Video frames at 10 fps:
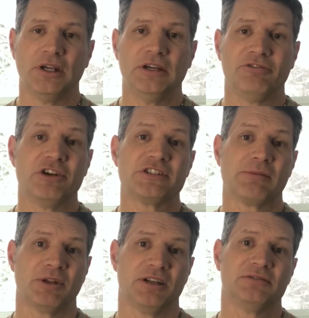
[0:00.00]
First, I'm
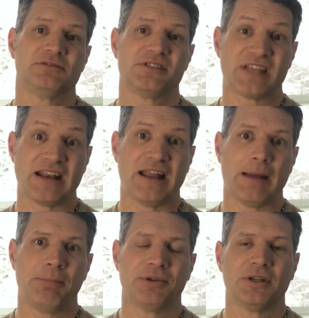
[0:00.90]
going to set it
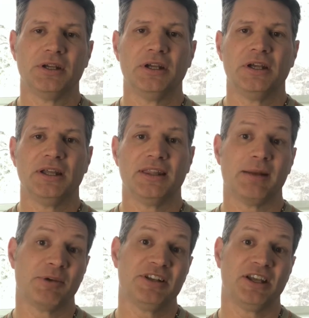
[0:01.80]
up, then I'm
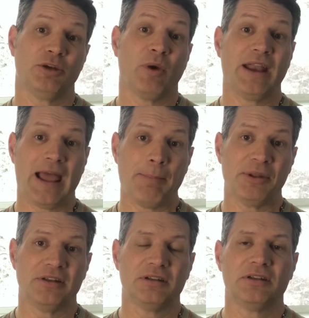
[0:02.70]
going to tell you what
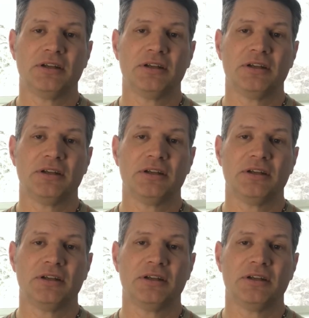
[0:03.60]
happened,